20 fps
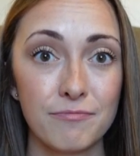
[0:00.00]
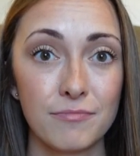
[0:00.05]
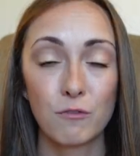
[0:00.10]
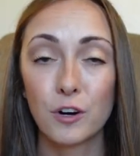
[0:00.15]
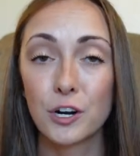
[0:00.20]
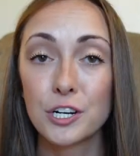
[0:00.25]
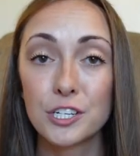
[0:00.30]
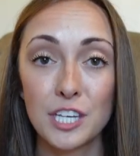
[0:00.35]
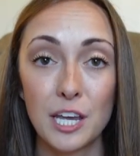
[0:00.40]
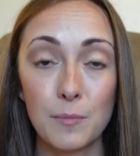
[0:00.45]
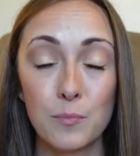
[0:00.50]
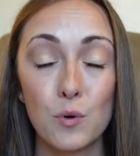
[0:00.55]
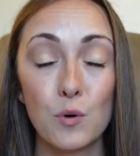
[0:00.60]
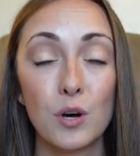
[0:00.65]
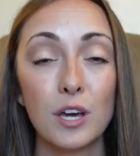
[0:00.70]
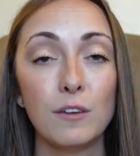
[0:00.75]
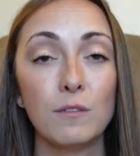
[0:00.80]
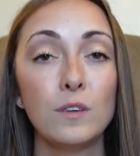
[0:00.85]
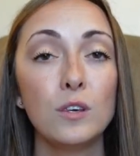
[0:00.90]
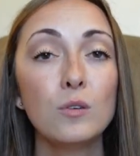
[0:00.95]
For example,
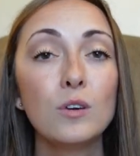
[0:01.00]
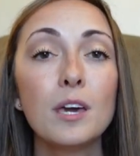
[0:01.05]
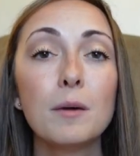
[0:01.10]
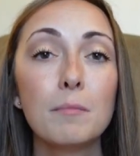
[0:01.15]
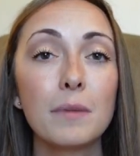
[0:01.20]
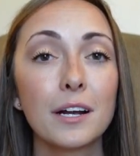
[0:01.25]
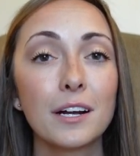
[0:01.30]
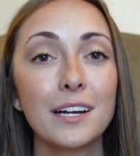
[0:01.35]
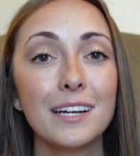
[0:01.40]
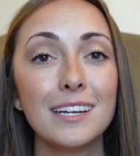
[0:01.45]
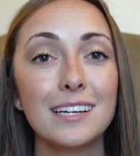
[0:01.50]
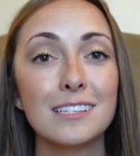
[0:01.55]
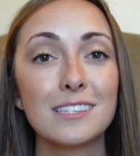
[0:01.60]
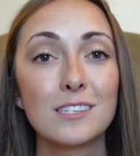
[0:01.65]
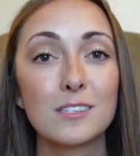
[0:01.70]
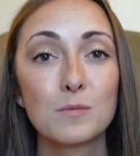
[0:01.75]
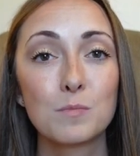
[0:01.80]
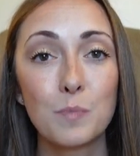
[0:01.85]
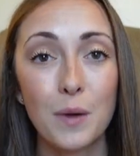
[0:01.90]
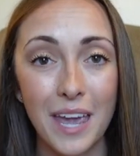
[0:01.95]
if you get married in
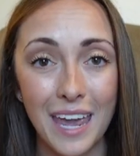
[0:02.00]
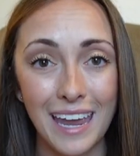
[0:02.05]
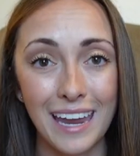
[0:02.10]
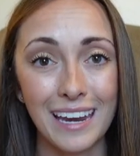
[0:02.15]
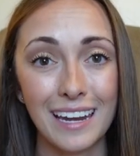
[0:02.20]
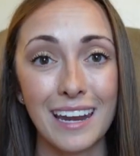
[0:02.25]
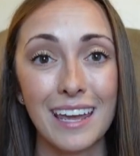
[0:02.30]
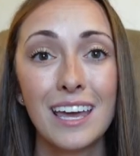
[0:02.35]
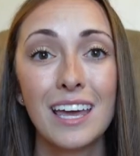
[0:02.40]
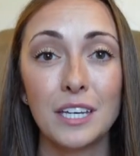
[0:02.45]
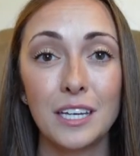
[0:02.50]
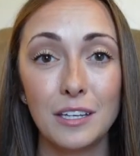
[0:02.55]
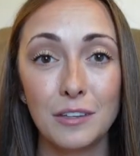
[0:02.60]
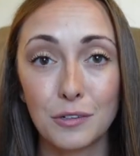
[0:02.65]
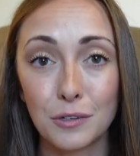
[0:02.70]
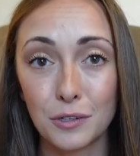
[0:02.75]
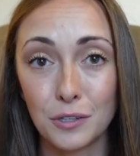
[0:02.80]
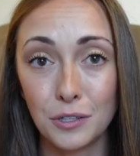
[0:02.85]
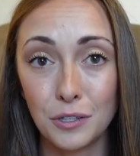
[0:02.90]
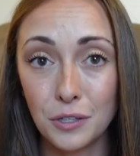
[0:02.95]
Spain,
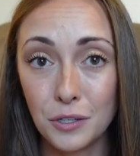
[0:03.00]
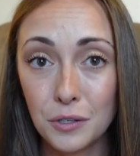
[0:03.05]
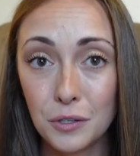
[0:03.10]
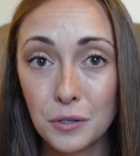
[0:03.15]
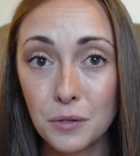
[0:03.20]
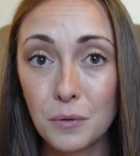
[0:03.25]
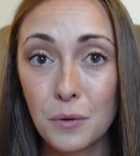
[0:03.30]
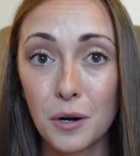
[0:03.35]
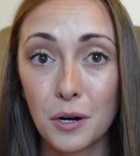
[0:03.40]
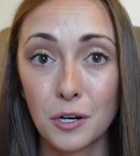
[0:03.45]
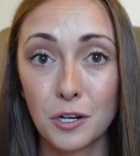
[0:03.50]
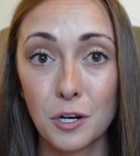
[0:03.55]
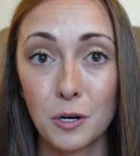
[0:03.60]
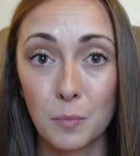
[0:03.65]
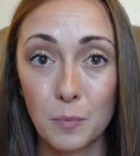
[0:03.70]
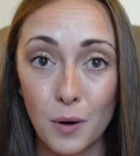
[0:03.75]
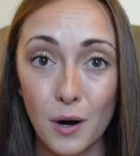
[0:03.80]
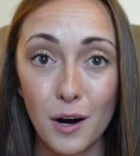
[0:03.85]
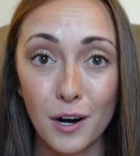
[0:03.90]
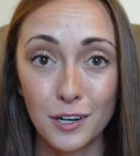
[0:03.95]
either you or your
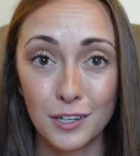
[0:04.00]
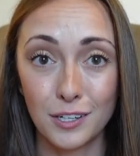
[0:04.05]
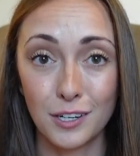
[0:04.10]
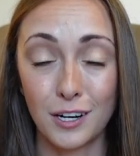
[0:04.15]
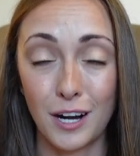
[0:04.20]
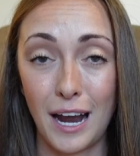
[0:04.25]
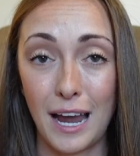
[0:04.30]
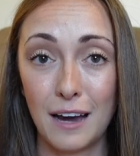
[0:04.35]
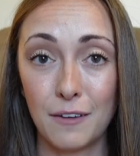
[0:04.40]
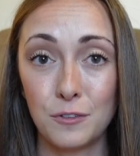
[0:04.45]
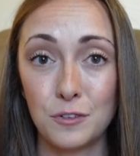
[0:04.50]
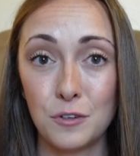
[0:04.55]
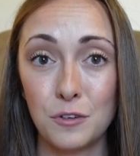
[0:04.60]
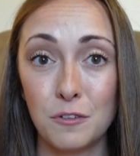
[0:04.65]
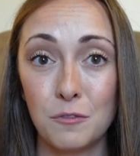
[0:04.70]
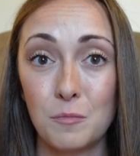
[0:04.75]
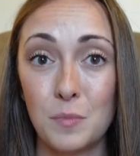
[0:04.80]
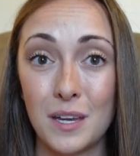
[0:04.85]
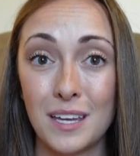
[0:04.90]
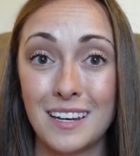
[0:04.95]
partner have to
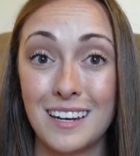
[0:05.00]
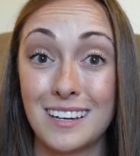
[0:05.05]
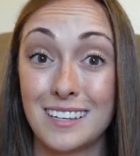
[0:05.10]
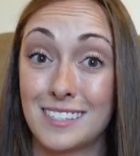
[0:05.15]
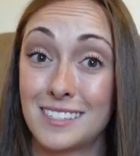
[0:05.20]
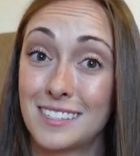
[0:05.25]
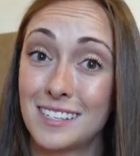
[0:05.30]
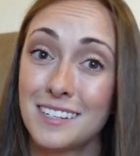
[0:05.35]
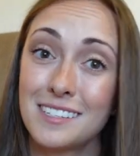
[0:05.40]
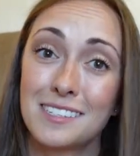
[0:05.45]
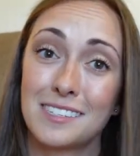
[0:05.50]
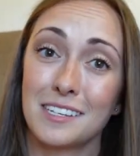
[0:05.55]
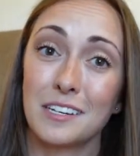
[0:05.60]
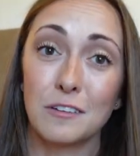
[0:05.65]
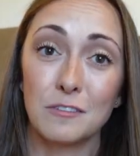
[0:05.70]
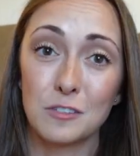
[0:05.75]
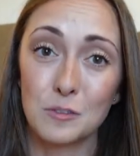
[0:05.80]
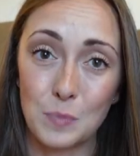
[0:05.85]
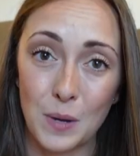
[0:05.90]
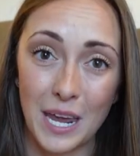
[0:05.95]
have been a citizen
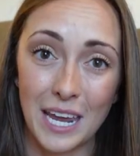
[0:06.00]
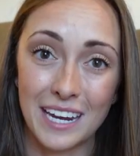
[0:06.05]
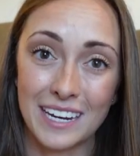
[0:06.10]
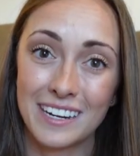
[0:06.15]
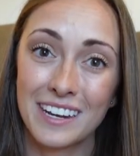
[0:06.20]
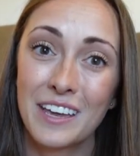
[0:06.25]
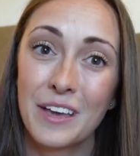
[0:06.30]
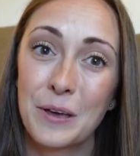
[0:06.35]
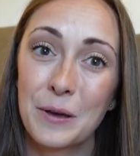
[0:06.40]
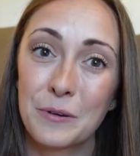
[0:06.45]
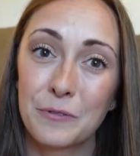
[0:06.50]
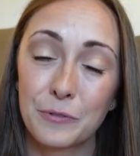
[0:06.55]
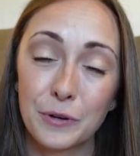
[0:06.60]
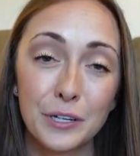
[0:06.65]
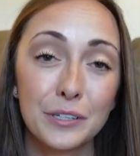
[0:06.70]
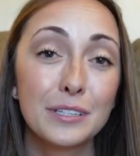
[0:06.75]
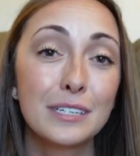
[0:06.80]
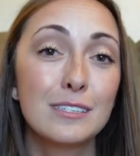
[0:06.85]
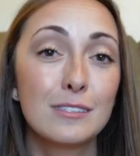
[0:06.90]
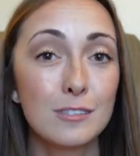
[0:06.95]
of Spain for
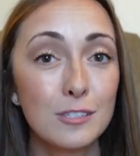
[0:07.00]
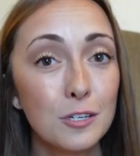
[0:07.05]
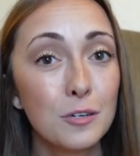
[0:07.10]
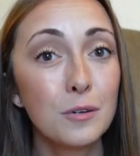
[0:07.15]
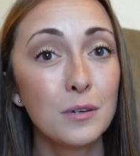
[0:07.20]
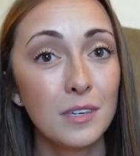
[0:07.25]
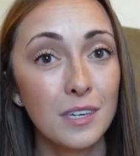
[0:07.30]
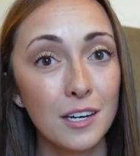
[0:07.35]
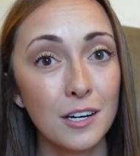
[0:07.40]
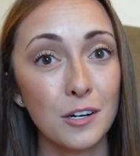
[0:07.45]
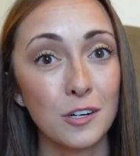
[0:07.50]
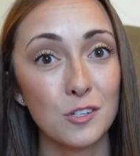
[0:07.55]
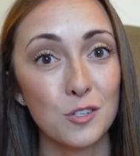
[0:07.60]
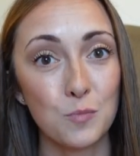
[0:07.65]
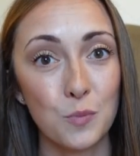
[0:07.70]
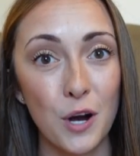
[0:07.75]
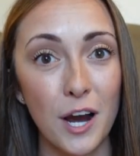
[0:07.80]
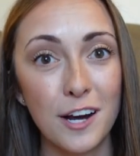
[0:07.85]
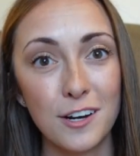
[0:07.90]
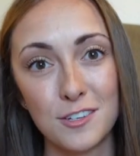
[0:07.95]
at least two years
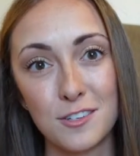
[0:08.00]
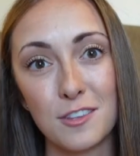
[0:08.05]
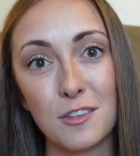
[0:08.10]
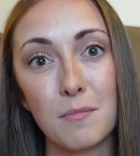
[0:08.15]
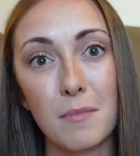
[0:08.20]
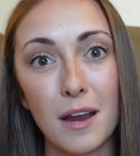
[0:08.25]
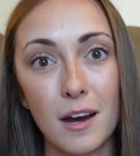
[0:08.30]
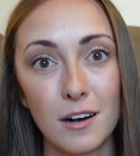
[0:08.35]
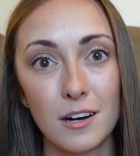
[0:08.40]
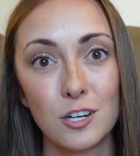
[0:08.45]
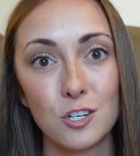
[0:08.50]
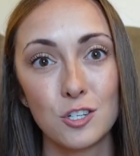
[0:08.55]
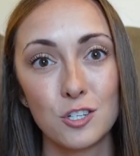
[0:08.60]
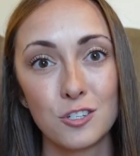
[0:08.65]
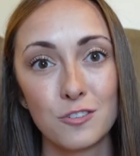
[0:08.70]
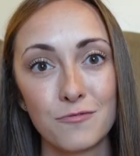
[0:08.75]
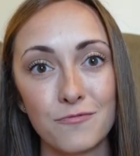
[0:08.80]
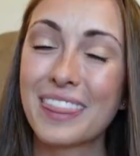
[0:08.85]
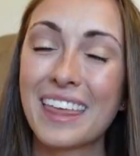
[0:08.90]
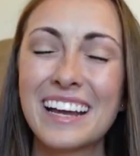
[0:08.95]
prior to the marriage.
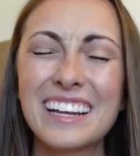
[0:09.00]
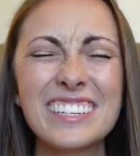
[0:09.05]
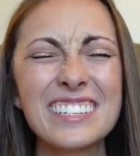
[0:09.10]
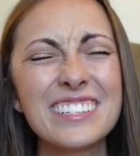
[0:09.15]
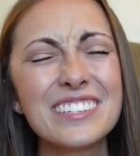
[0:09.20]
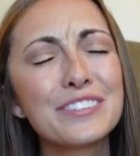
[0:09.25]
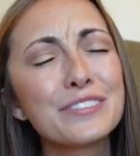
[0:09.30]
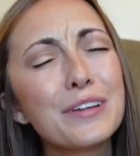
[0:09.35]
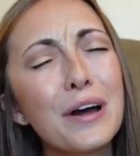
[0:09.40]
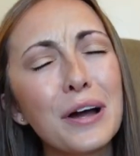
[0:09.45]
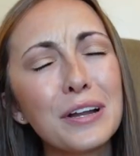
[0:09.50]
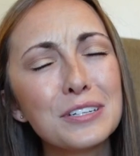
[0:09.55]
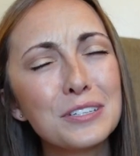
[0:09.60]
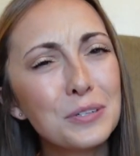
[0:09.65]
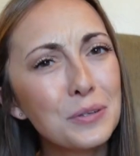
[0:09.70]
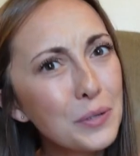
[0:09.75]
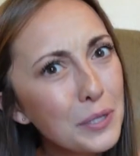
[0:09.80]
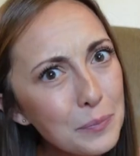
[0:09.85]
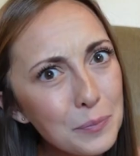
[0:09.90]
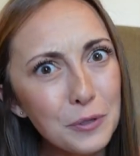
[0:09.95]
That's just not
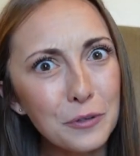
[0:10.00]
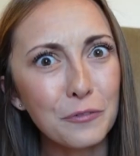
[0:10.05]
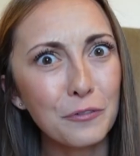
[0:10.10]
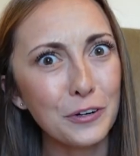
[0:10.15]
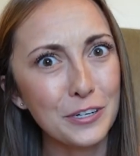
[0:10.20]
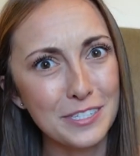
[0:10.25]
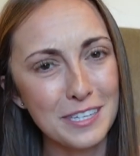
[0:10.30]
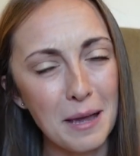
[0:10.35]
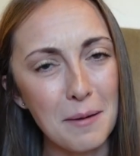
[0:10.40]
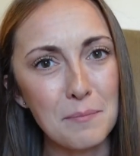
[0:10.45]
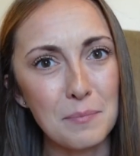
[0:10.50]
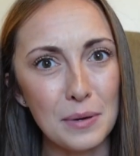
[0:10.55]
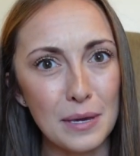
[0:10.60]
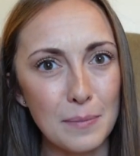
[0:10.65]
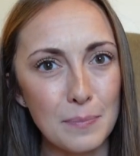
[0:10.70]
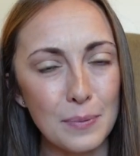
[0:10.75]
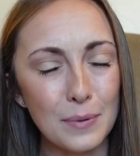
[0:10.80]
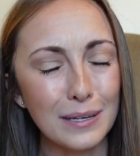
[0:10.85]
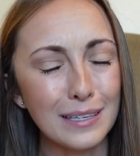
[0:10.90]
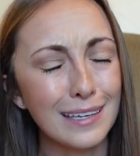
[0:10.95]
doable for some
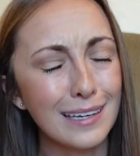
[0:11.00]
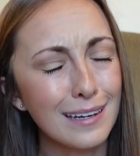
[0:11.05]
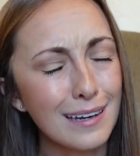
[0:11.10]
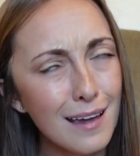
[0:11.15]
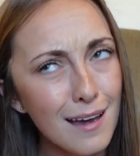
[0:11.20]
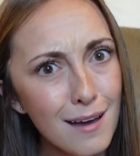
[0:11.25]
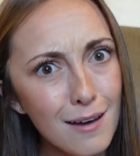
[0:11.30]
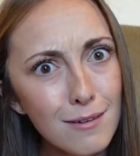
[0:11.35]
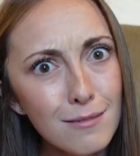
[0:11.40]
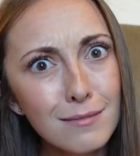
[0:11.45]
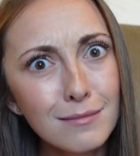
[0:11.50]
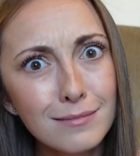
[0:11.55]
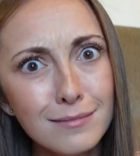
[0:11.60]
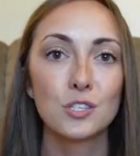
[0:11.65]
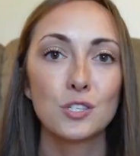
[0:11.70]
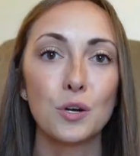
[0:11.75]
people, you know?